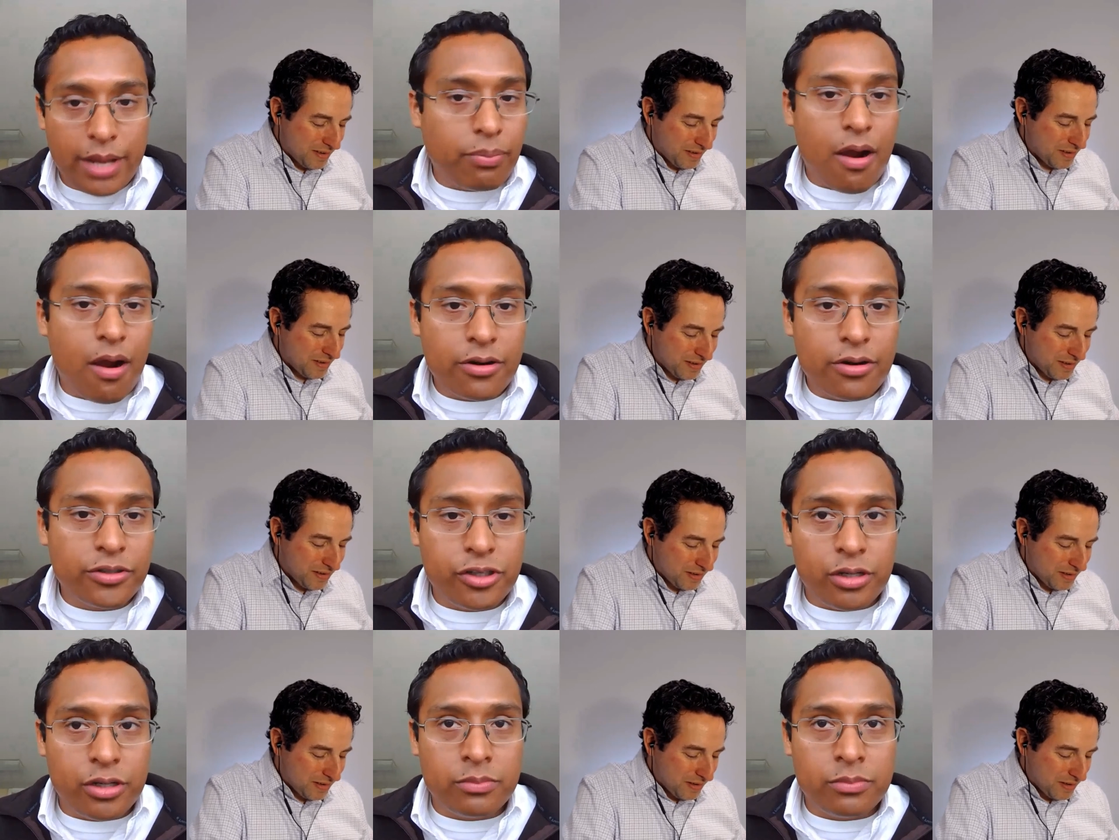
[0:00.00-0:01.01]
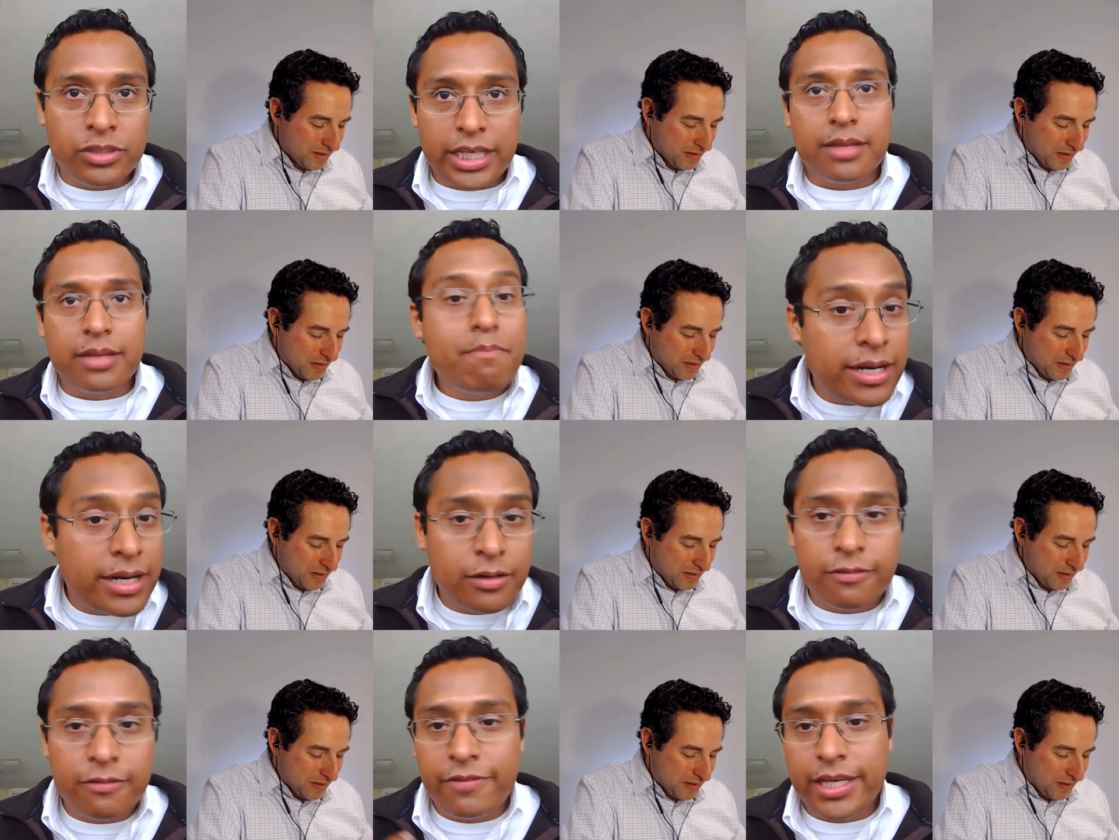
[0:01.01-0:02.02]
Speaker 1: in broader terms like the
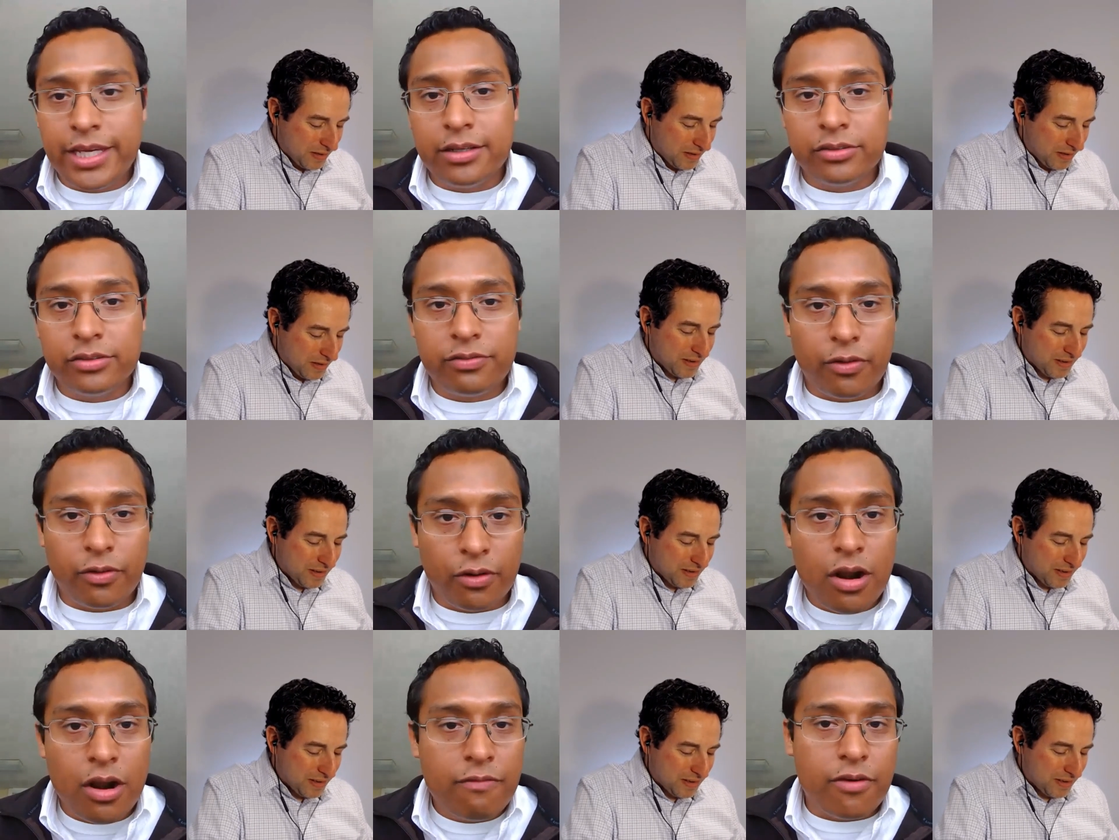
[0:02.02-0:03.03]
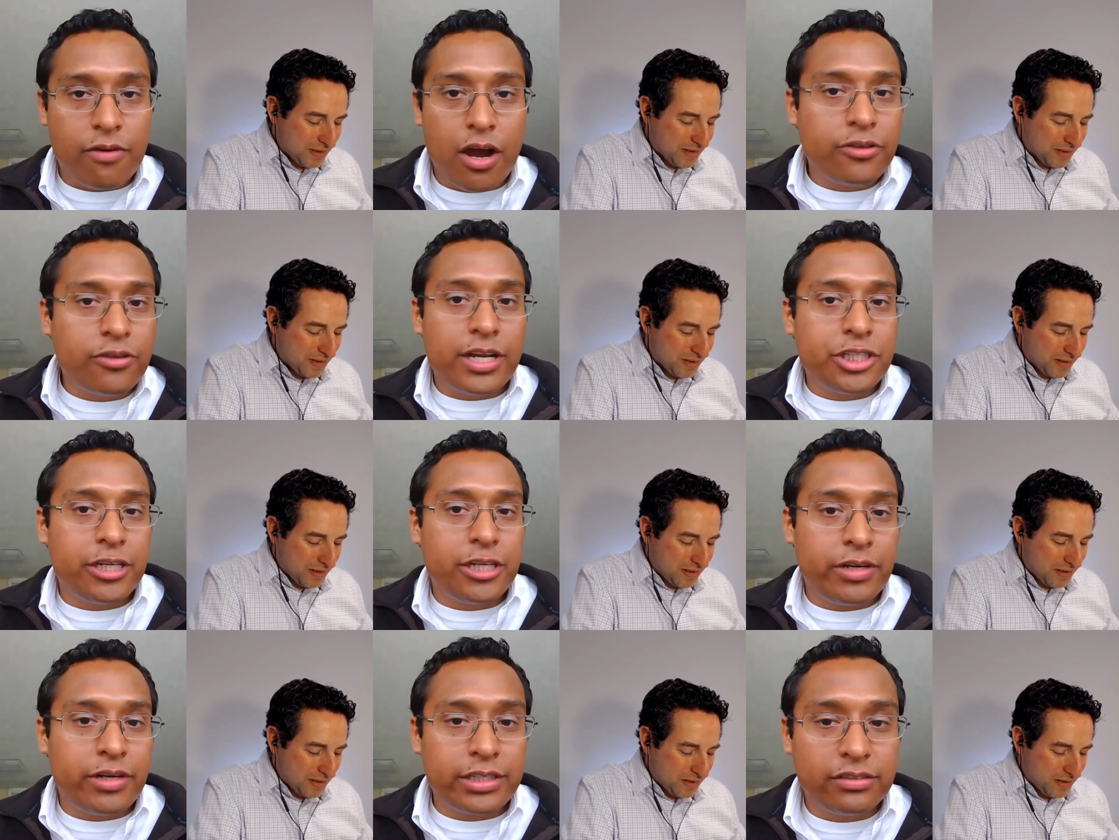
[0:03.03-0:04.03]
medical fields for for other
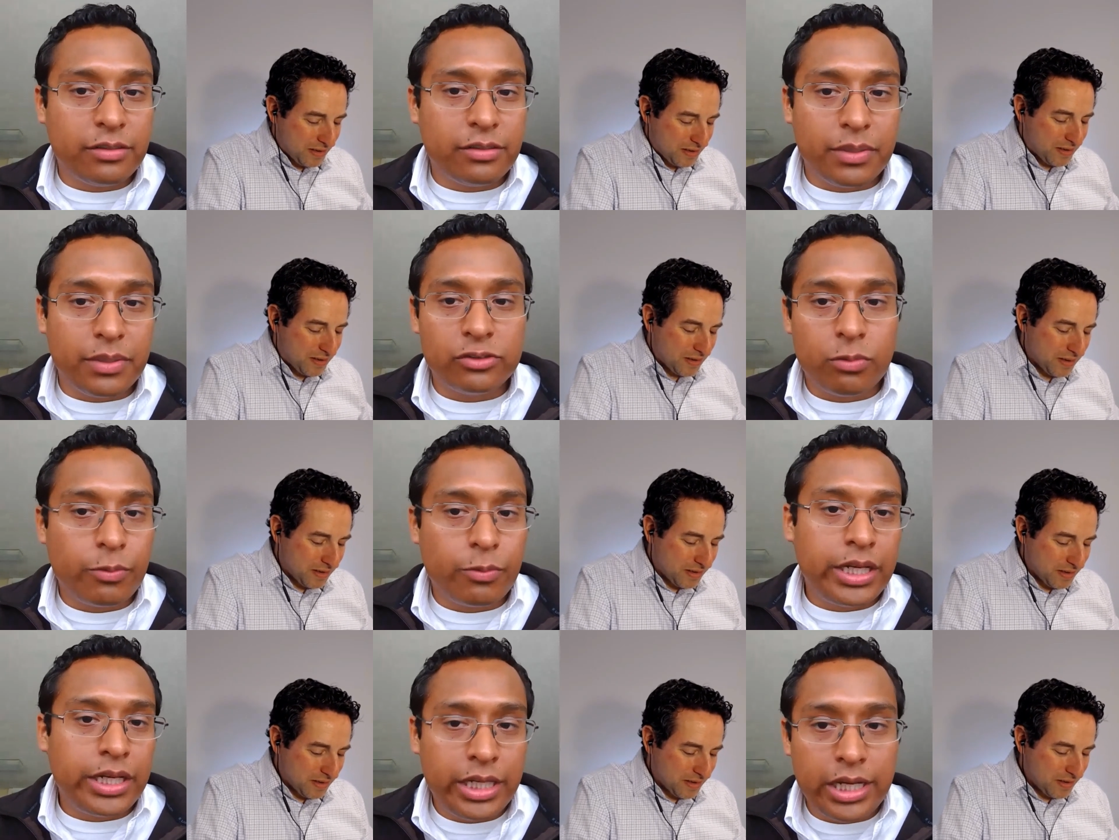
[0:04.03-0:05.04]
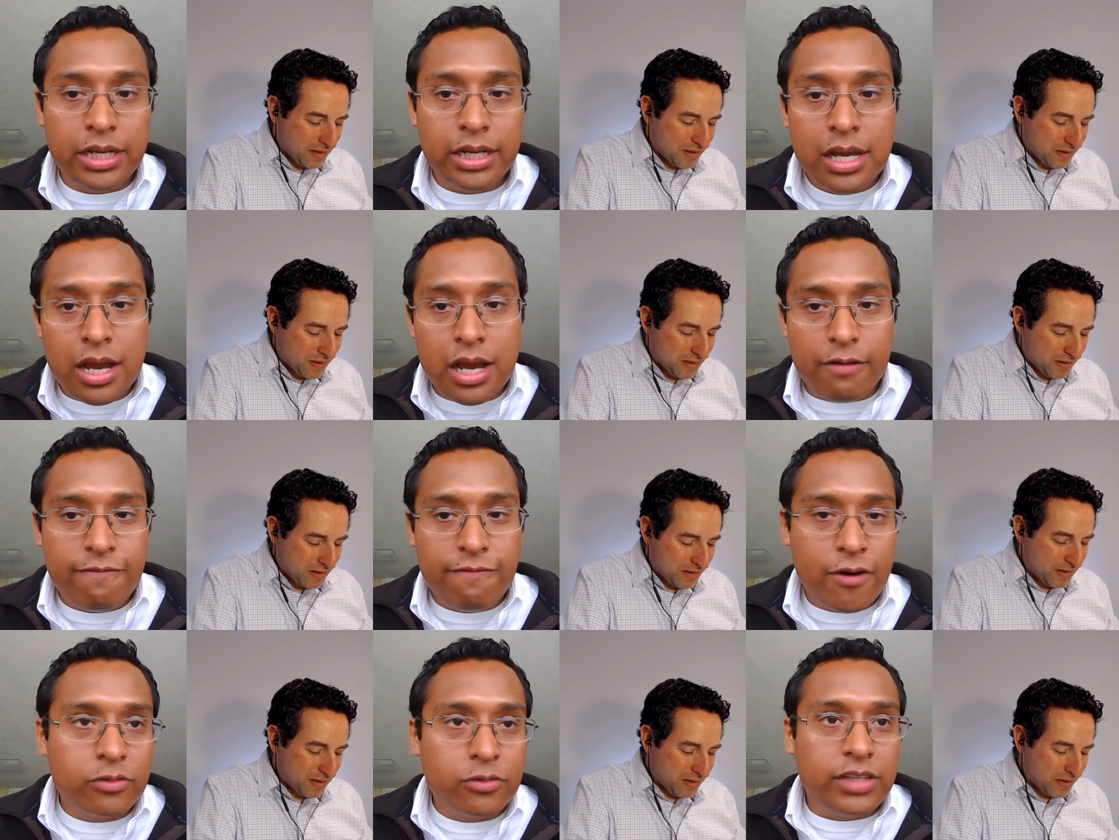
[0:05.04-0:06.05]
engineering disciplines where we need uh,
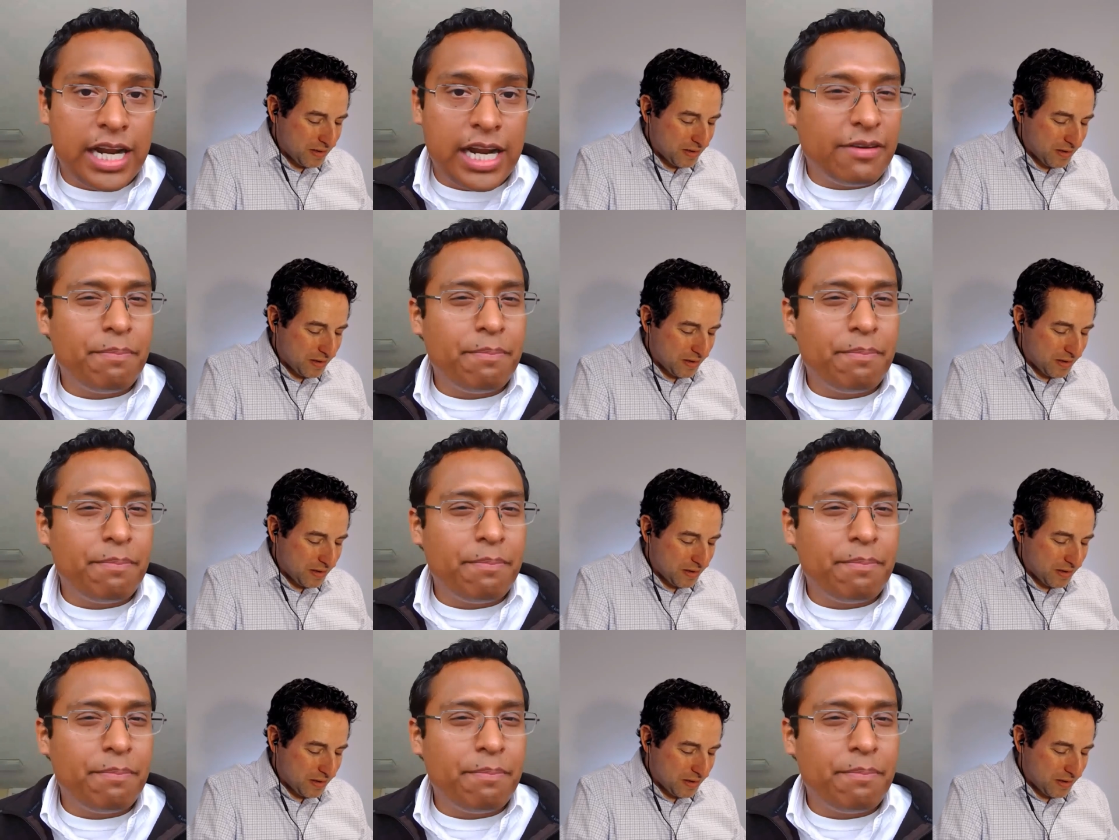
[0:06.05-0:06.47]
folks that have a